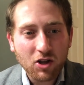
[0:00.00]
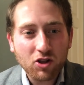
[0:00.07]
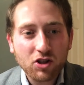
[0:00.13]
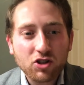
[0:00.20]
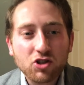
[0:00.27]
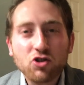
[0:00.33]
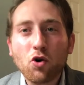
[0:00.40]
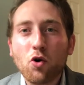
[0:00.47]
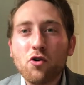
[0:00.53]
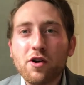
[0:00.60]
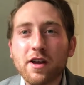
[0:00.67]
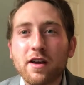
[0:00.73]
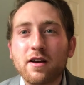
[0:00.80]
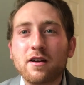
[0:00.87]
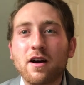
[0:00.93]
The
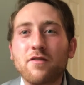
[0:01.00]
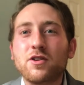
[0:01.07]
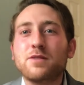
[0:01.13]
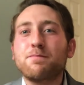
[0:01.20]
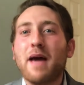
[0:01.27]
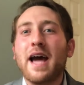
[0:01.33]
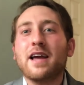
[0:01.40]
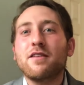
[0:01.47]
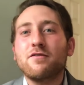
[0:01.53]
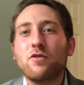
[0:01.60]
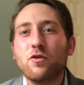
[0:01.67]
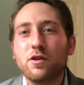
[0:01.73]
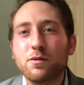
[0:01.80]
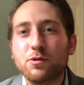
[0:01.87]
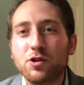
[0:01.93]
story of this back and
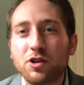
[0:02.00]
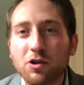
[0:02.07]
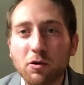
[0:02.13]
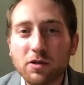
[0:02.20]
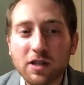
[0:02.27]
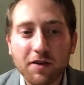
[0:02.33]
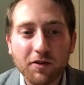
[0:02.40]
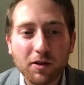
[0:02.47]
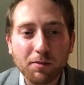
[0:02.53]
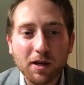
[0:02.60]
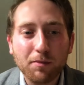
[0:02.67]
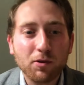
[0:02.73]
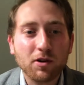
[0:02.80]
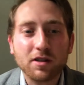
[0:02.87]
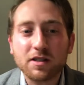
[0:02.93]
forth between Yosef and the
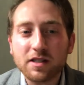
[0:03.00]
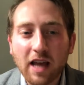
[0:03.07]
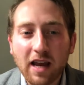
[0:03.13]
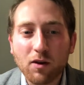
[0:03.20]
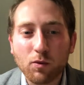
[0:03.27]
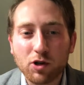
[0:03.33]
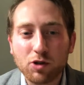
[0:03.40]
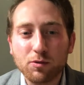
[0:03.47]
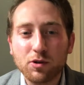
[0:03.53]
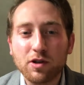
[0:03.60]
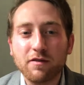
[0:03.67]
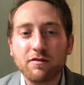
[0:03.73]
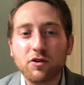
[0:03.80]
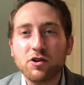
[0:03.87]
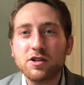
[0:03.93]
people is sandwiched
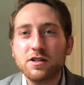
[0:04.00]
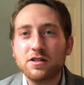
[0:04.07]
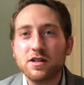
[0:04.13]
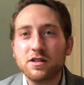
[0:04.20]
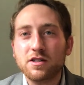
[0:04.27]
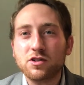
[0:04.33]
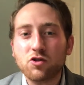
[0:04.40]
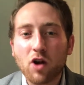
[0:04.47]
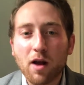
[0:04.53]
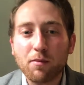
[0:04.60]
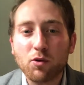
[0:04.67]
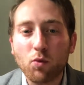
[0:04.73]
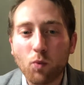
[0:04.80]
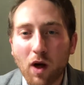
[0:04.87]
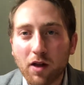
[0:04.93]
between verses that describe
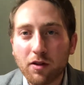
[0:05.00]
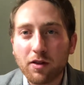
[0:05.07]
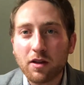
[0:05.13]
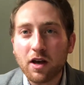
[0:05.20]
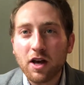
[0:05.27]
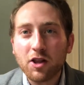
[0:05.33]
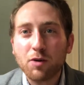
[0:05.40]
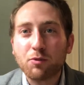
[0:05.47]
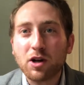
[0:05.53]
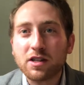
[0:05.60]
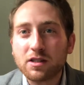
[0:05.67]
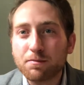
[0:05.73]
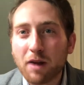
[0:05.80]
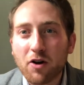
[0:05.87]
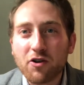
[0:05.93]
the wealth, the
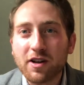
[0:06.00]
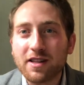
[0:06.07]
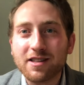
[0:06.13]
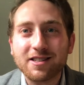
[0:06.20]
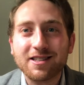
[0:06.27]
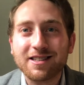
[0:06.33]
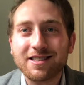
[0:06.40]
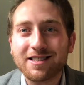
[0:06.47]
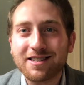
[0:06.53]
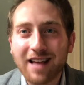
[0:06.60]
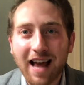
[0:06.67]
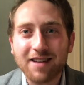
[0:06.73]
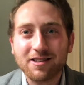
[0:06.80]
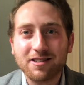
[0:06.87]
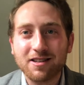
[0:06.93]
prosperity, the
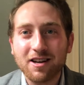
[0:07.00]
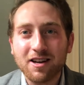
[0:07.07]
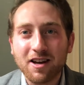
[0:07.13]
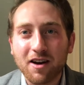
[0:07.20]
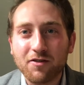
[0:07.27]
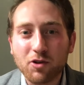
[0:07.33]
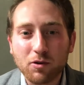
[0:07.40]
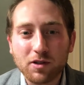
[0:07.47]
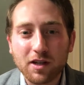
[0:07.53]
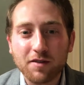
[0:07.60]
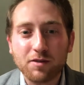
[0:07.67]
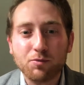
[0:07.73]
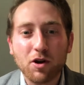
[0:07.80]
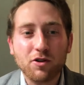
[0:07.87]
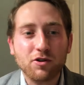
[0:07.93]
success of
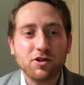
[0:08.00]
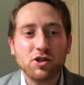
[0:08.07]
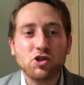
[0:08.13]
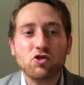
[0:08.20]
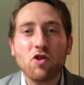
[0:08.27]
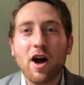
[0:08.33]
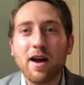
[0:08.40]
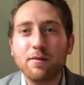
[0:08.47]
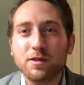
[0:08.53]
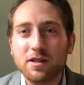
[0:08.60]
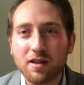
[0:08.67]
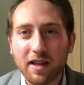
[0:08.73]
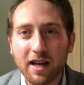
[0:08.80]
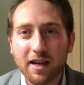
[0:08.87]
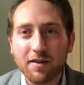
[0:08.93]
Yosef's brothers, the tribes in
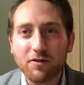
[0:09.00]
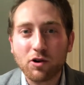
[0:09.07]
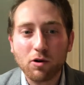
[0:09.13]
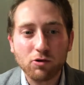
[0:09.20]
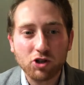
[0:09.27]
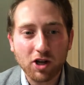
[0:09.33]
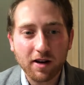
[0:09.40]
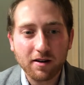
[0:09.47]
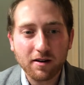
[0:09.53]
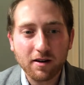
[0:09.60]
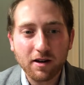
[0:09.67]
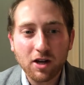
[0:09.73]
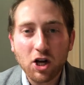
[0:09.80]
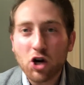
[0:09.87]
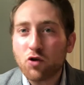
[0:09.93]
the land of Goshen.
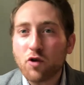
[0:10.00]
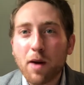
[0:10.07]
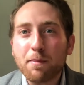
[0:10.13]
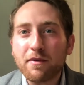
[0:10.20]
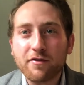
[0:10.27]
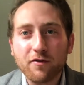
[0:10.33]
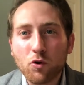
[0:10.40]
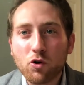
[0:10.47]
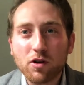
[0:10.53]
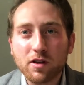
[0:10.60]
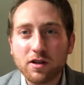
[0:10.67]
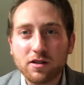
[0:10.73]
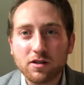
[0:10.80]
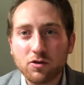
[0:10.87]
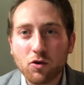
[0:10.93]
Right before
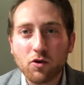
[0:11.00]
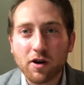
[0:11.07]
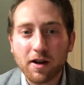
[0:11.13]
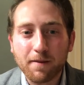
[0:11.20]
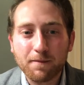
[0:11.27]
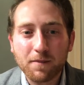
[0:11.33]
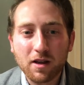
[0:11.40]
this story,